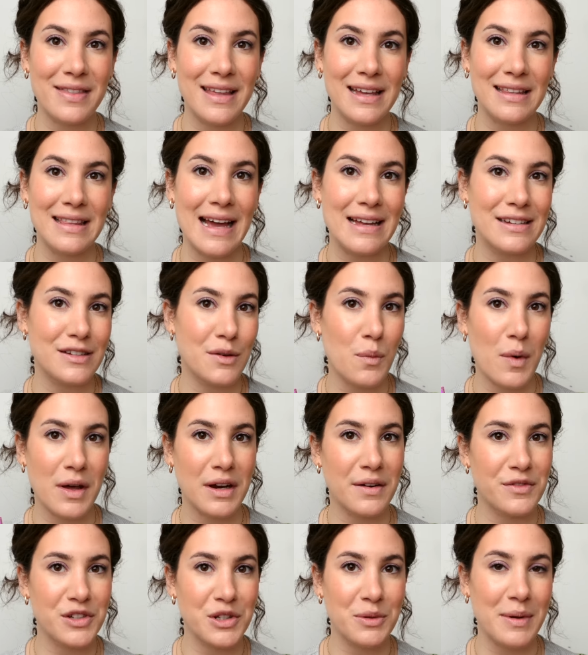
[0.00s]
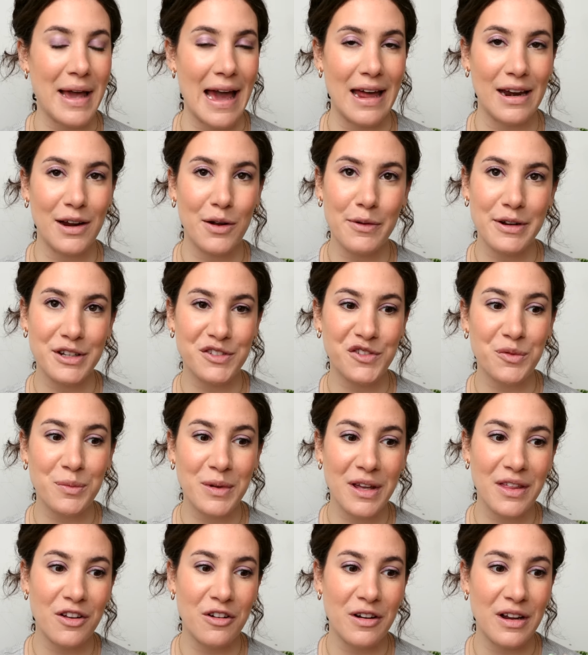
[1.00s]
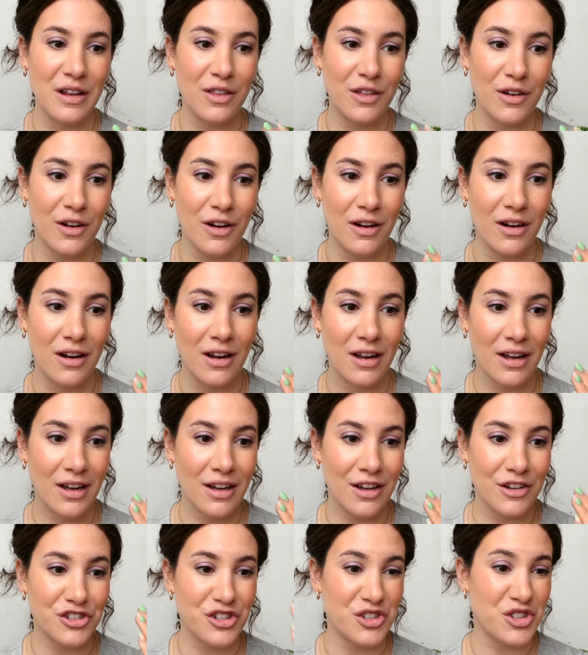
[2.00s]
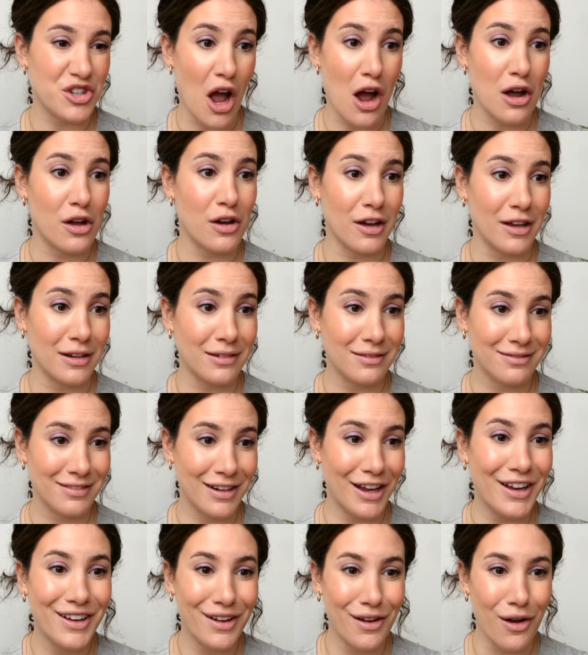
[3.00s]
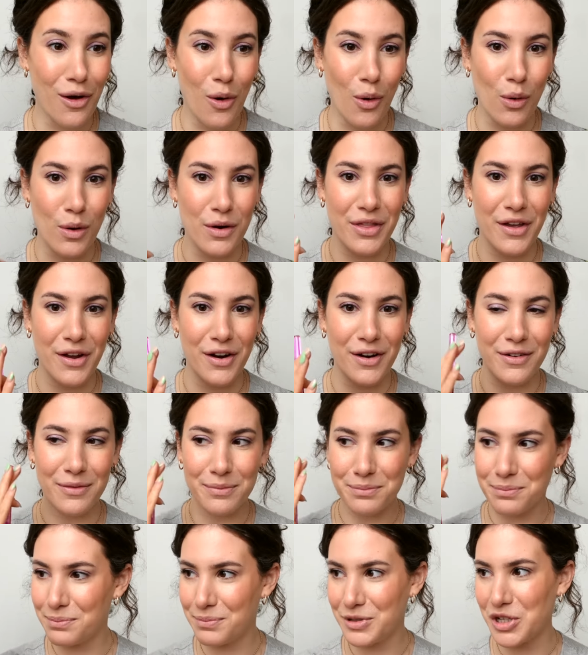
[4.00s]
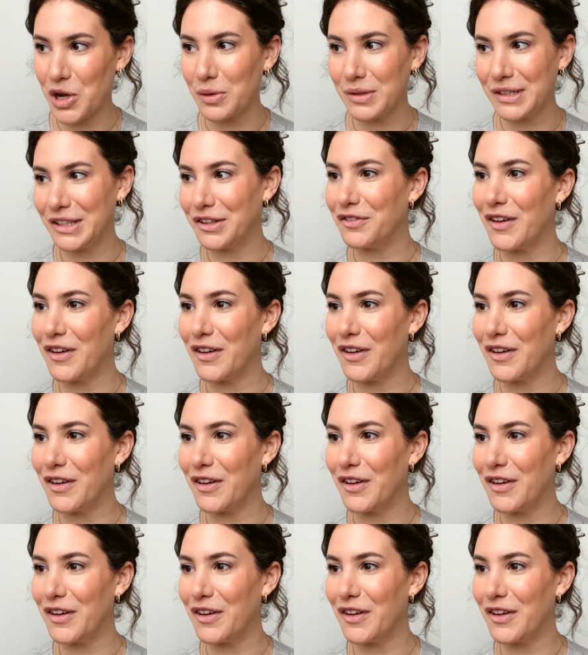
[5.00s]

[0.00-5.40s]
They land in one of two categories for me. They're either just not good or they're totally